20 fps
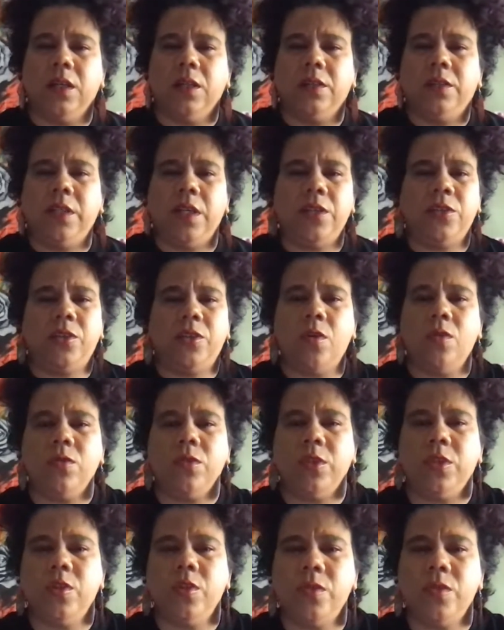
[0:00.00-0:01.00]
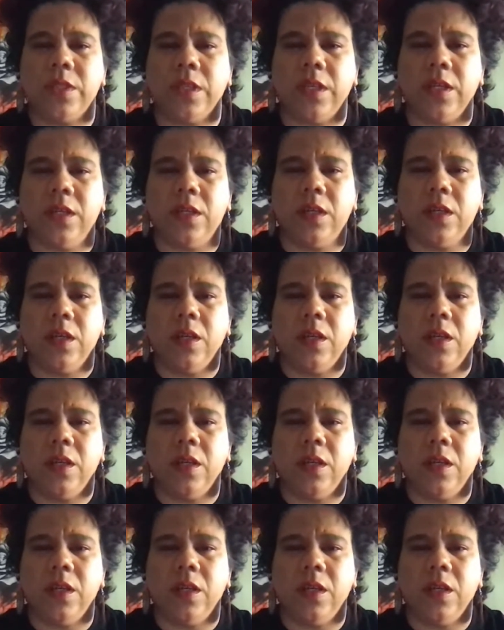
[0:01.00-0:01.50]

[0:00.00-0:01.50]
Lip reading: then don't use it